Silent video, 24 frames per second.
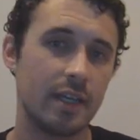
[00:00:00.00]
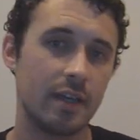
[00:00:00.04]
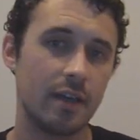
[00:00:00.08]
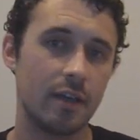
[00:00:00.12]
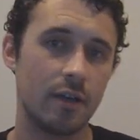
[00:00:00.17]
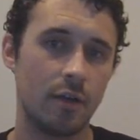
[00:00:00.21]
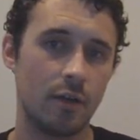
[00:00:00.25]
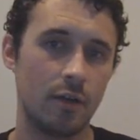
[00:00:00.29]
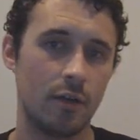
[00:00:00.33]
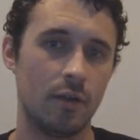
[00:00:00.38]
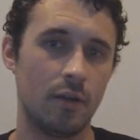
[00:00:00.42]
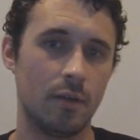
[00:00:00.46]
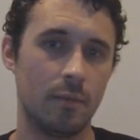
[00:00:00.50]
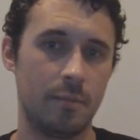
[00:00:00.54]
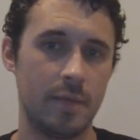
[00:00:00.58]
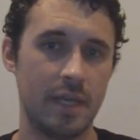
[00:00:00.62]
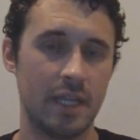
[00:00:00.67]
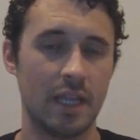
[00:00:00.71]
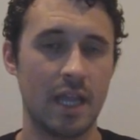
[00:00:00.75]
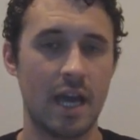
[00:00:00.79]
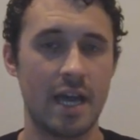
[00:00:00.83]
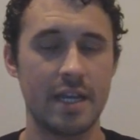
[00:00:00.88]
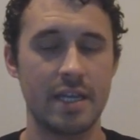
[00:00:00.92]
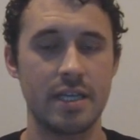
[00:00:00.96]
It'll be
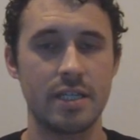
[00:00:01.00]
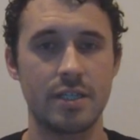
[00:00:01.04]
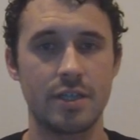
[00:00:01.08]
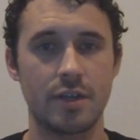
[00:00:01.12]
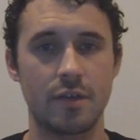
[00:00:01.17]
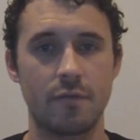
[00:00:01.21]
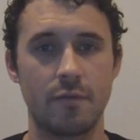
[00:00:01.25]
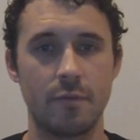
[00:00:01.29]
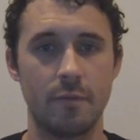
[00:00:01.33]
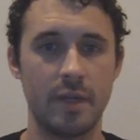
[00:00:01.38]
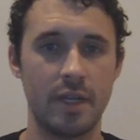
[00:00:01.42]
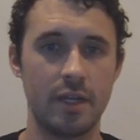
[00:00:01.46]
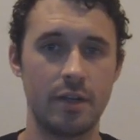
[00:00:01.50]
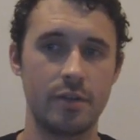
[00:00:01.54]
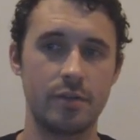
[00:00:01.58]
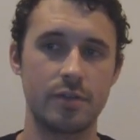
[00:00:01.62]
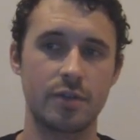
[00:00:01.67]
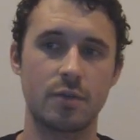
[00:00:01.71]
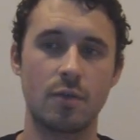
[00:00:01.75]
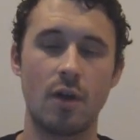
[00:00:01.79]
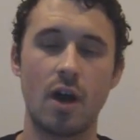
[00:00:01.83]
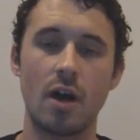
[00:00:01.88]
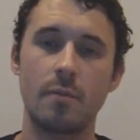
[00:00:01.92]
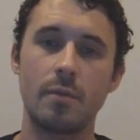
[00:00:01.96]
a lot easier for me to do
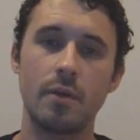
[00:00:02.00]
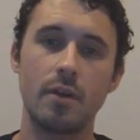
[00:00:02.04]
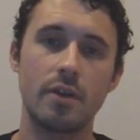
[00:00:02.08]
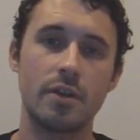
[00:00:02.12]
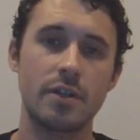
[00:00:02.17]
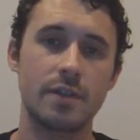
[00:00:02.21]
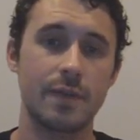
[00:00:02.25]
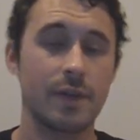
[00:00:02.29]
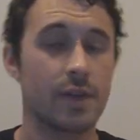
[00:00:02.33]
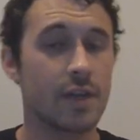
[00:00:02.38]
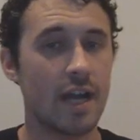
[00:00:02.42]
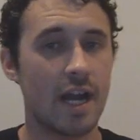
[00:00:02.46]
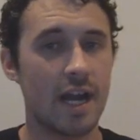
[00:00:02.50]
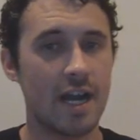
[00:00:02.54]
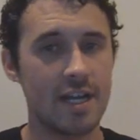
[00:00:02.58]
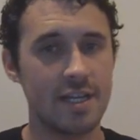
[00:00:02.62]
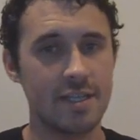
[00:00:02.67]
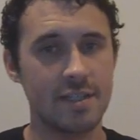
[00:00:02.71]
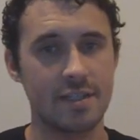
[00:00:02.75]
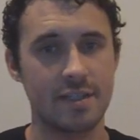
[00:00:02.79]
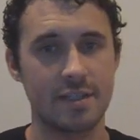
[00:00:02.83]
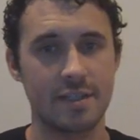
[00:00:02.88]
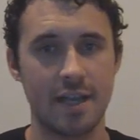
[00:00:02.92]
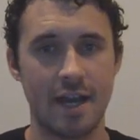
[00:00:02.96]
squad builders for you
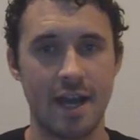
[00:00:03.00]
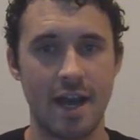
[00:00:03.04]
guys